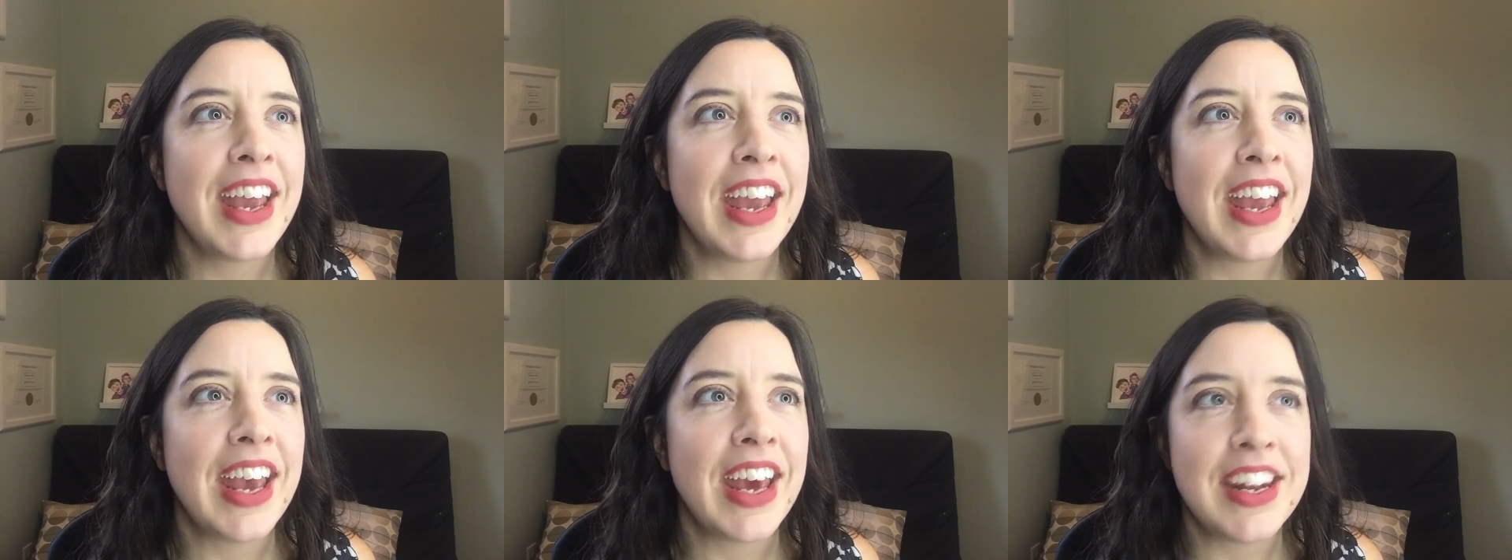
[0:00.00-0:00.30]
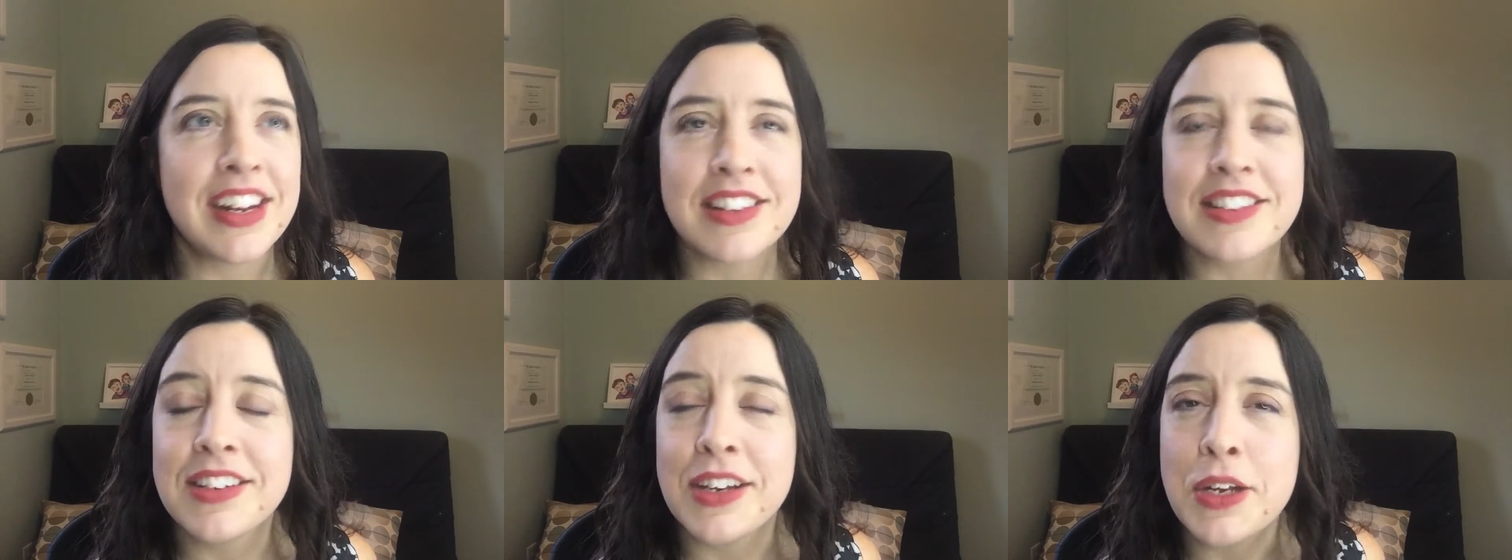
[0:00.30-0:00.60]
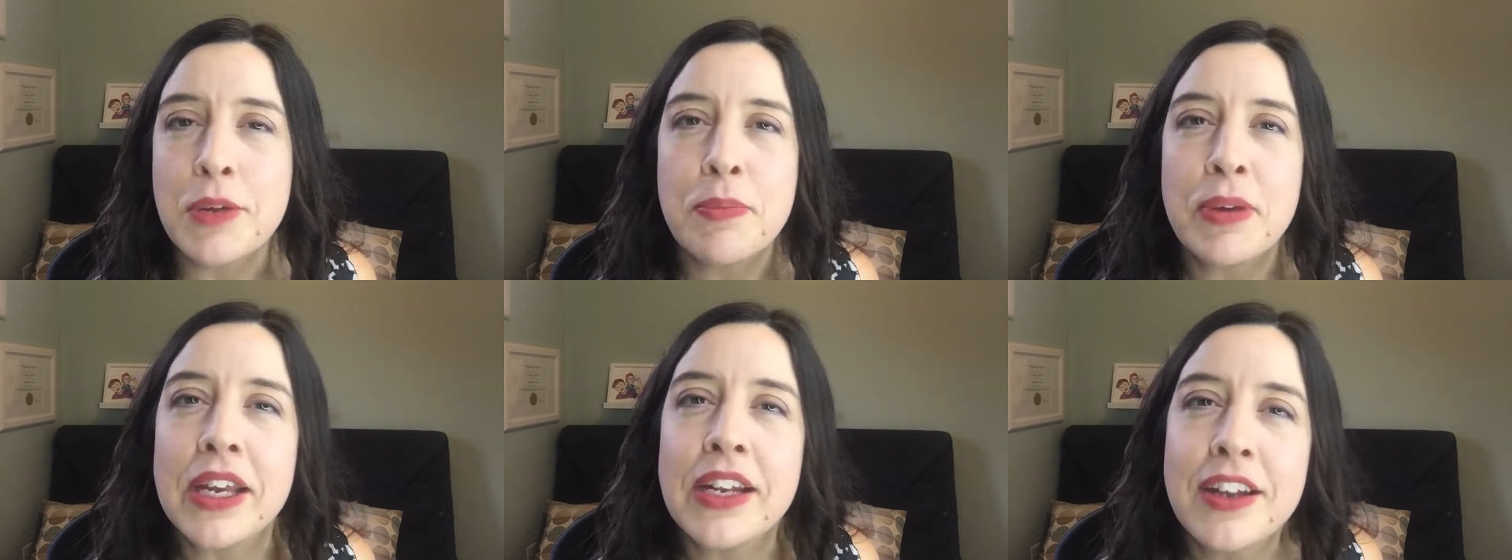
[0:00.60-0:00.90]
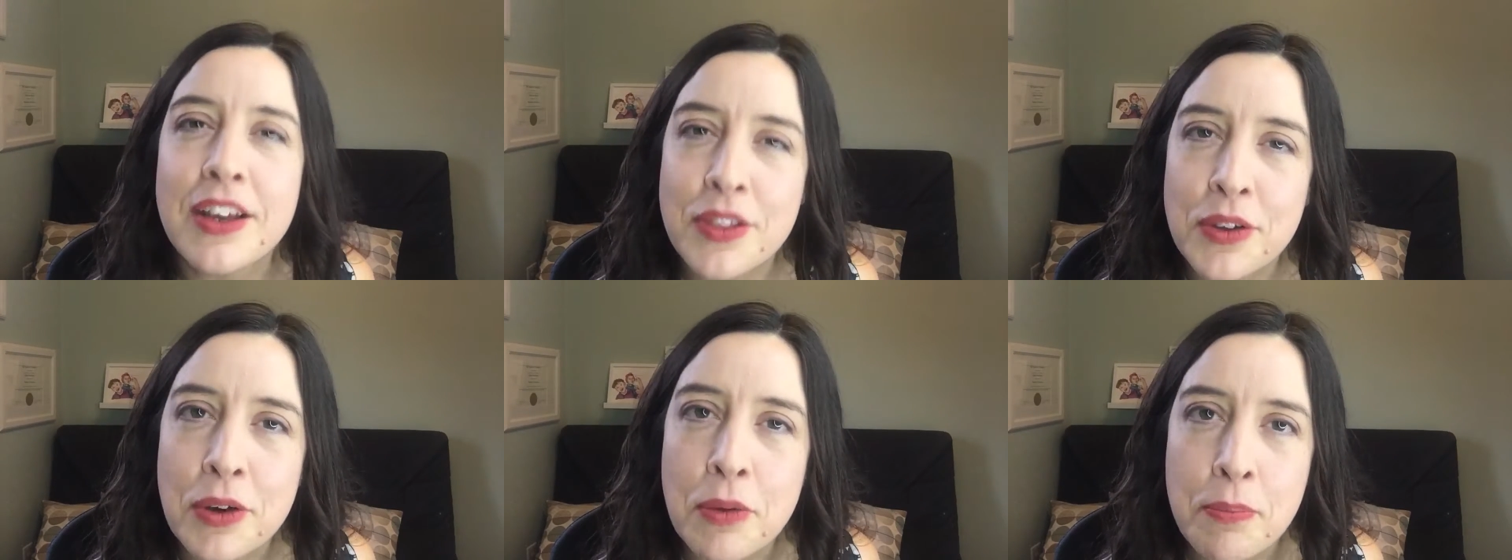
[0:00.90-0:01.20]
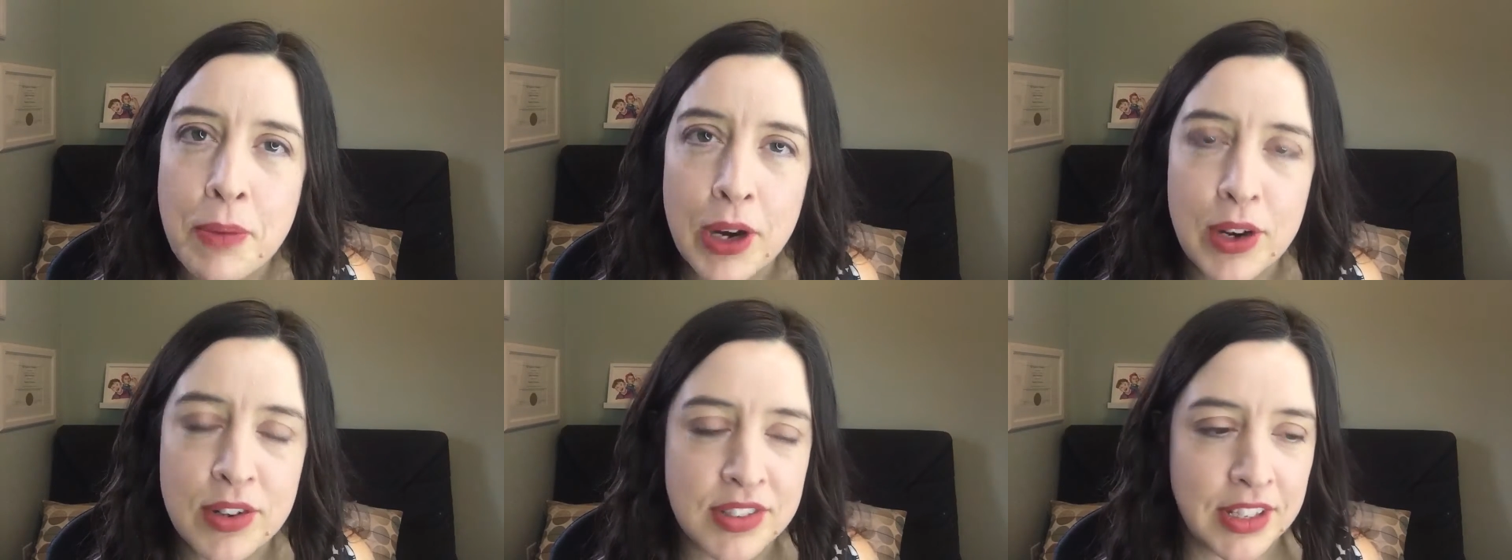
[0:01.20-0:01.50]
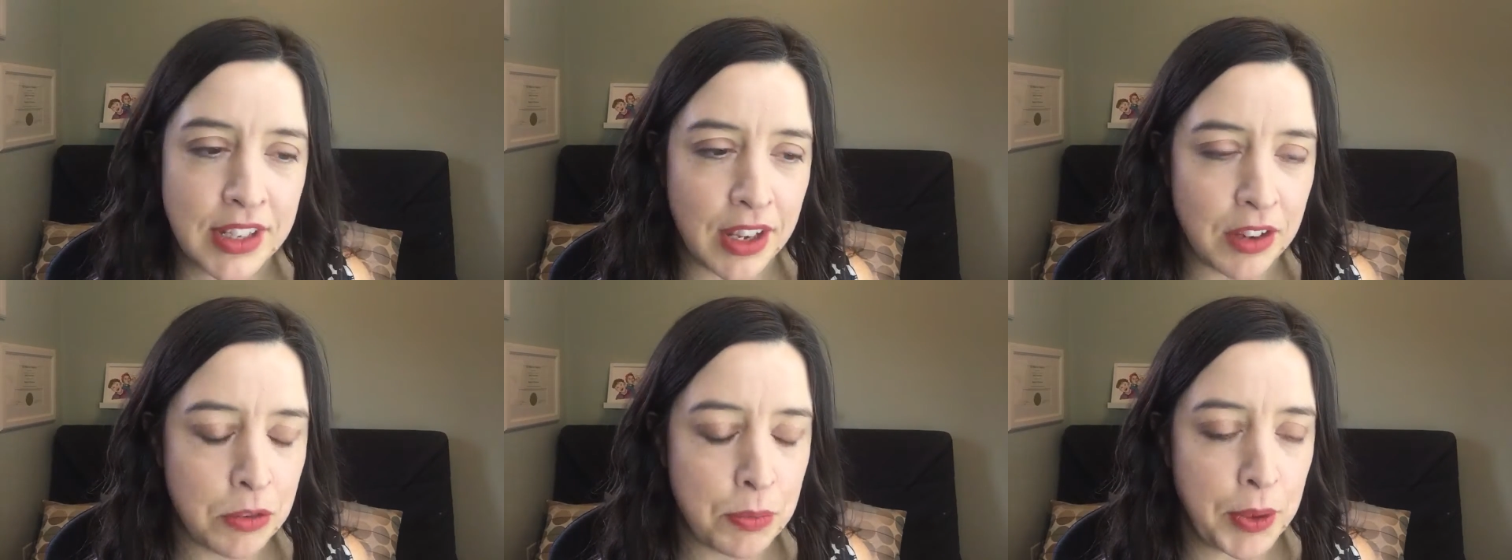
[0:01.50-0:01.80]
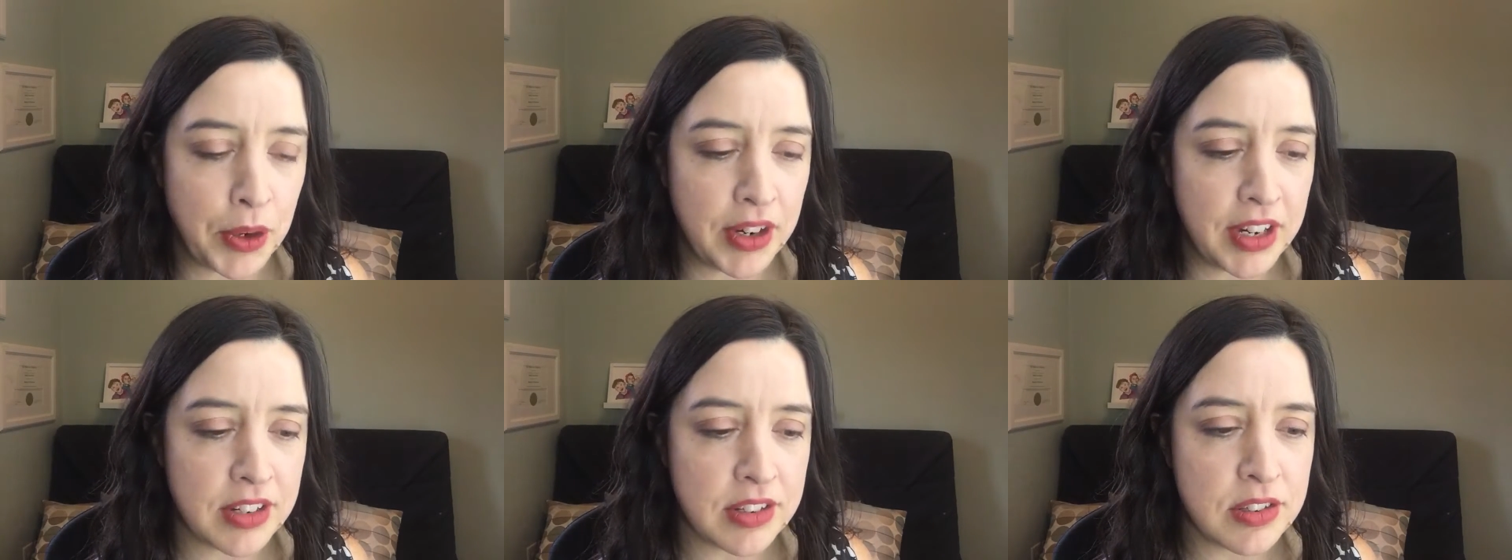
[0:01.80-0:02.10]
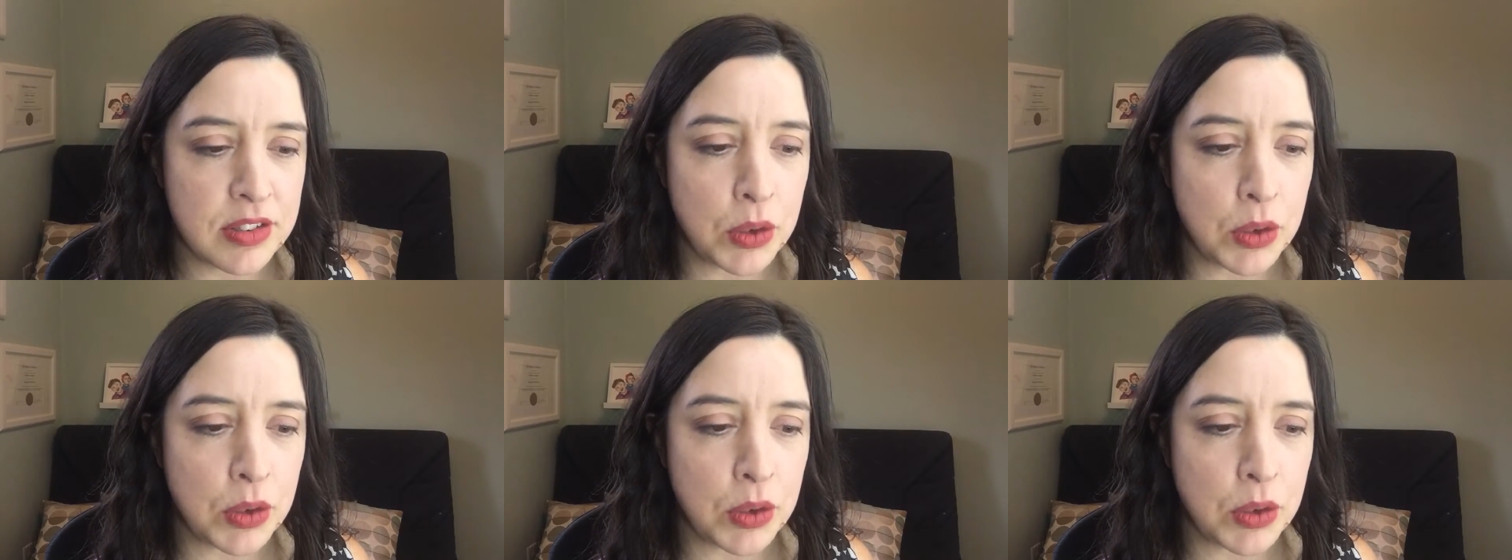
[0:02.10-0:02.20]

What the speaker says: and it's gonna be another embarrassing experience.